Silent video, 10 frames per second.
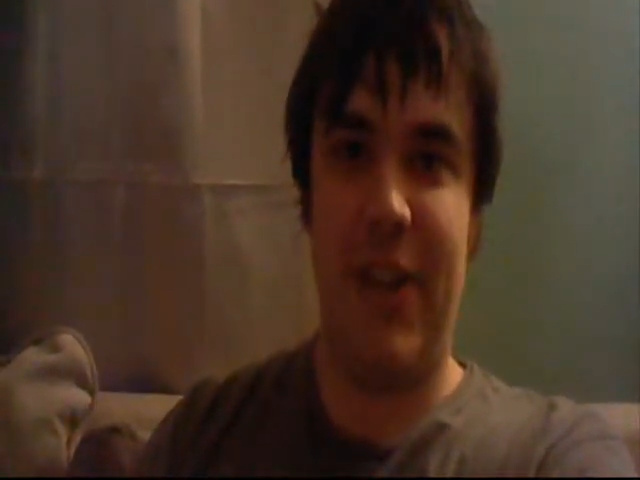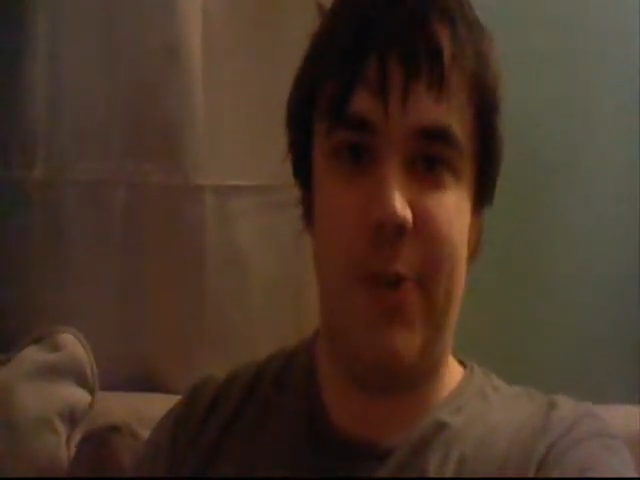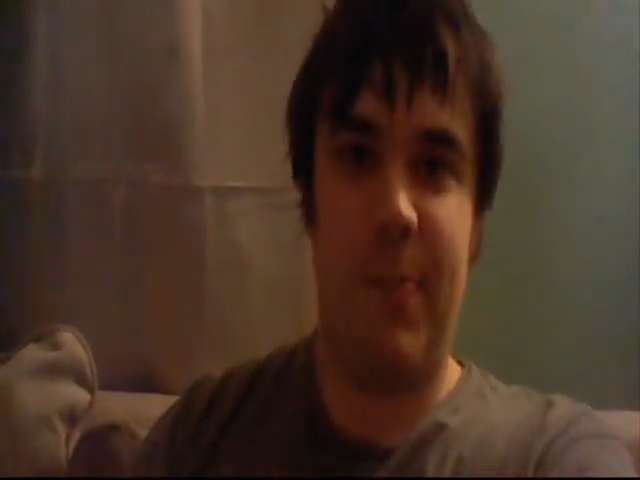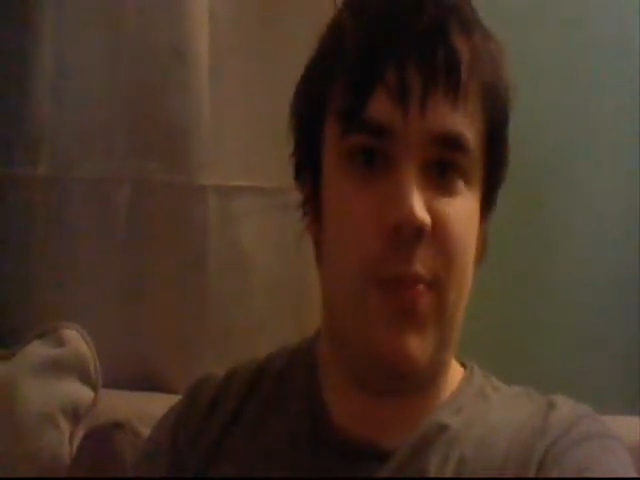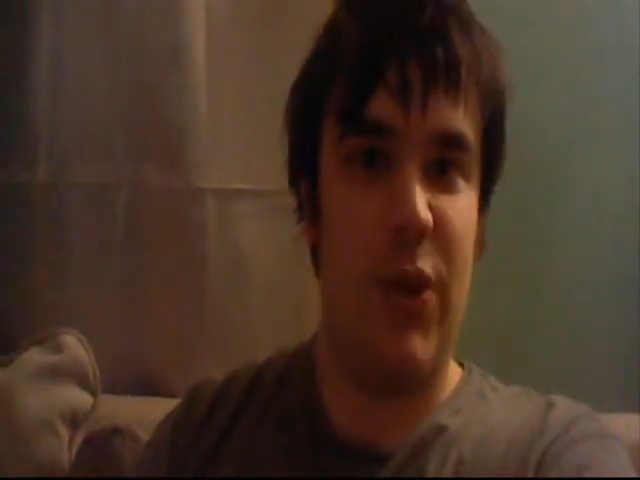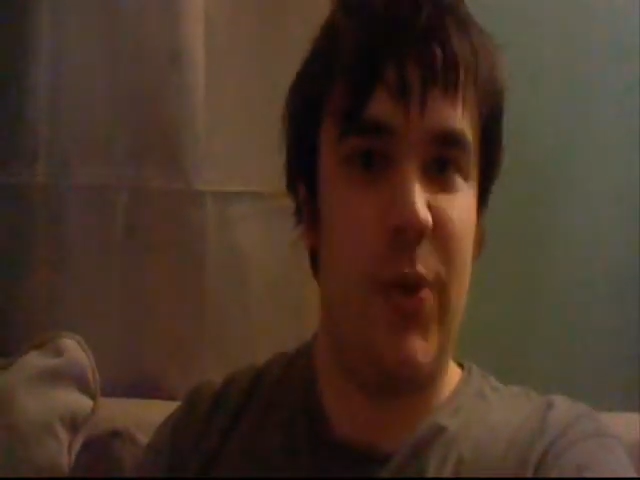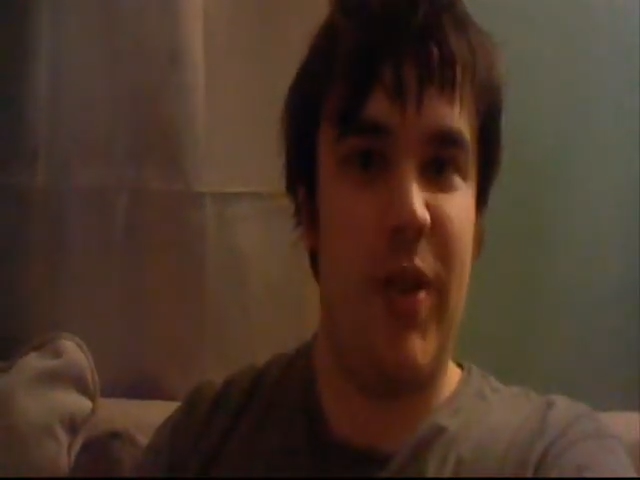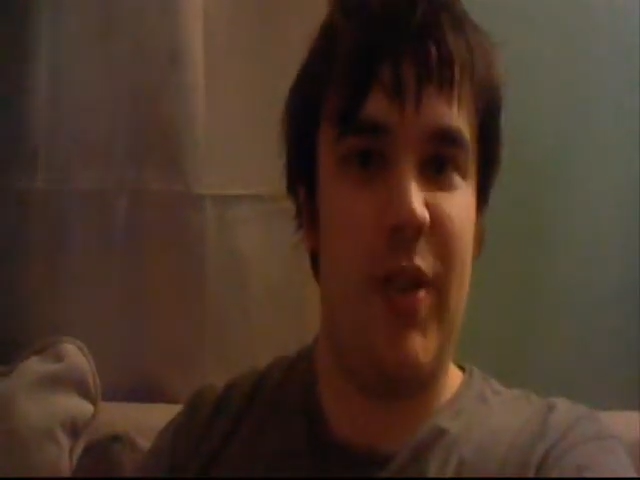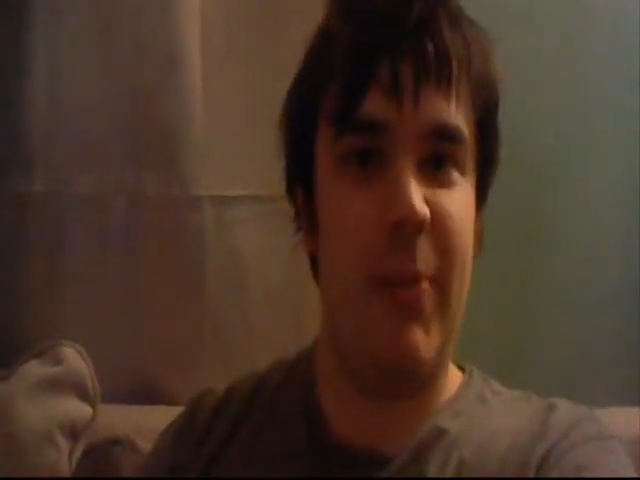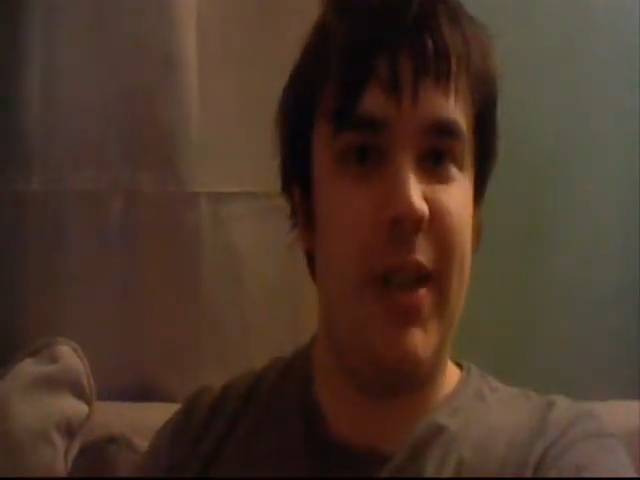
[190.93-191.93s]
you know,
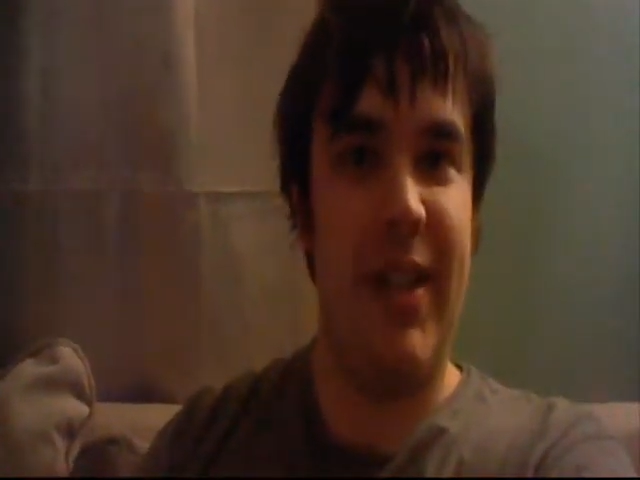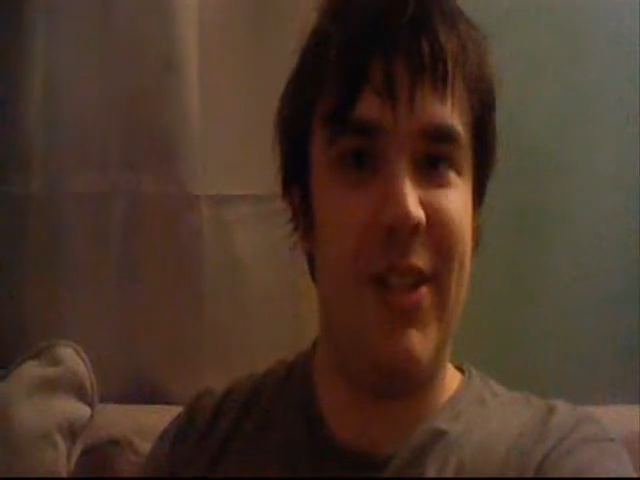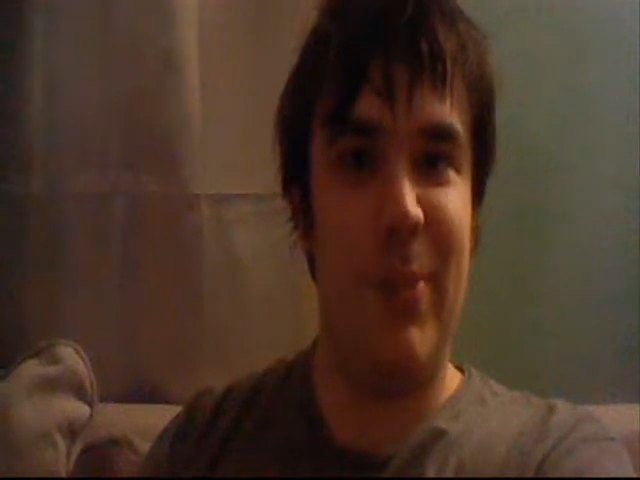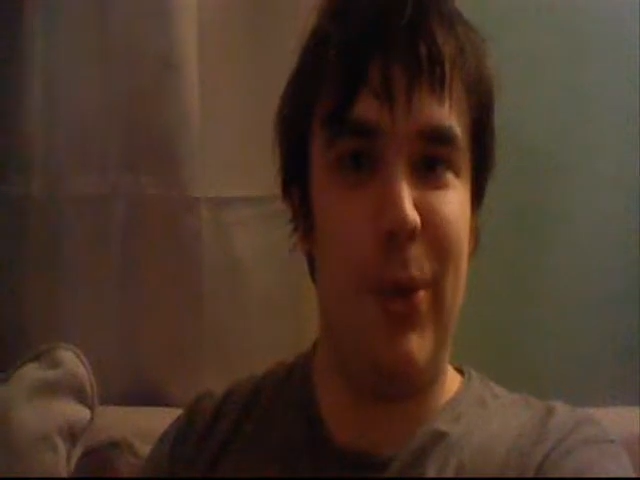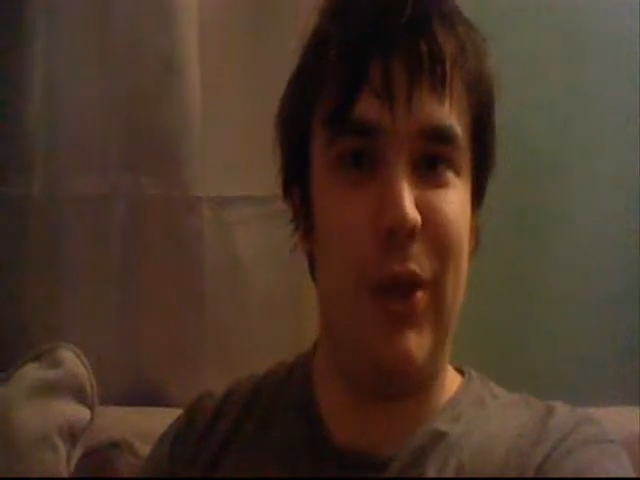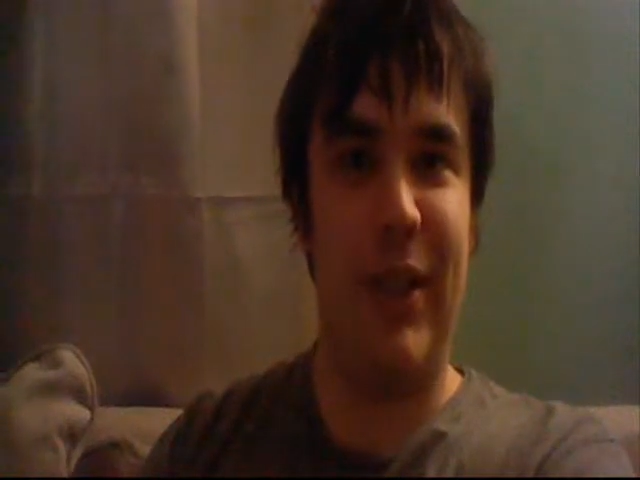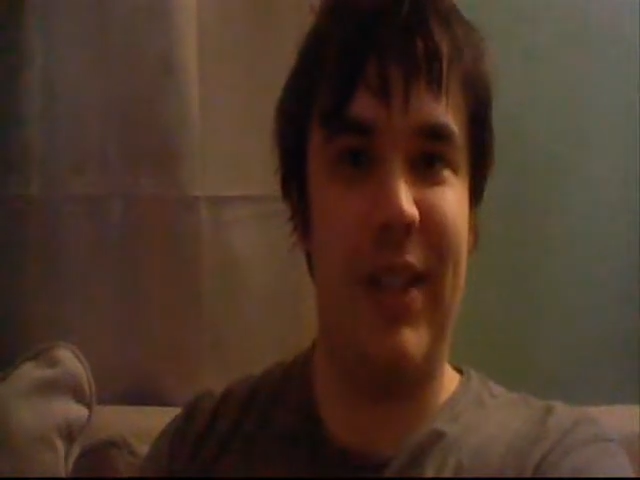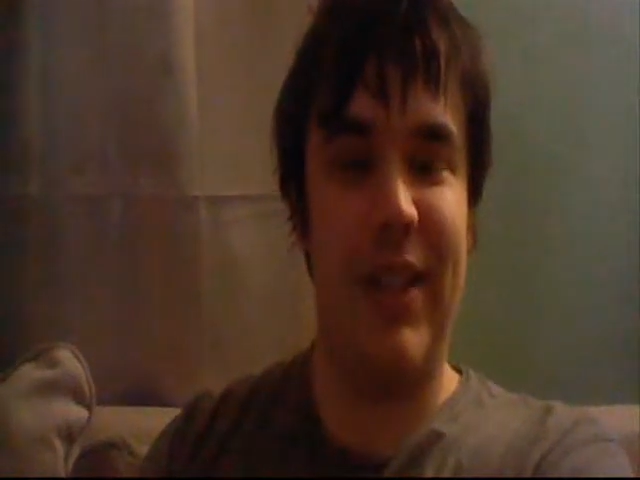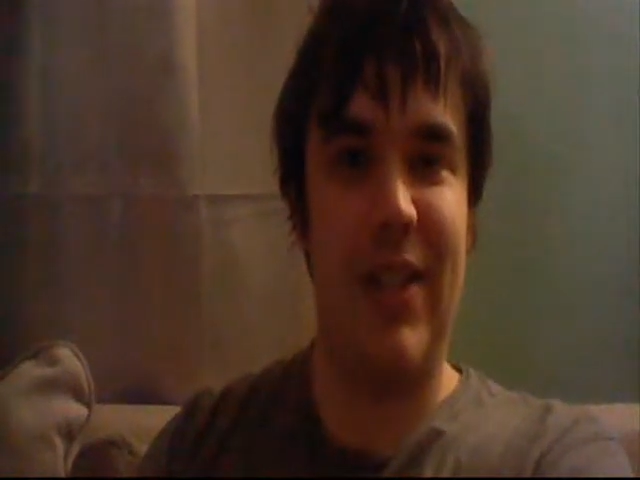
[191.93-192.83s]
two hundred page book.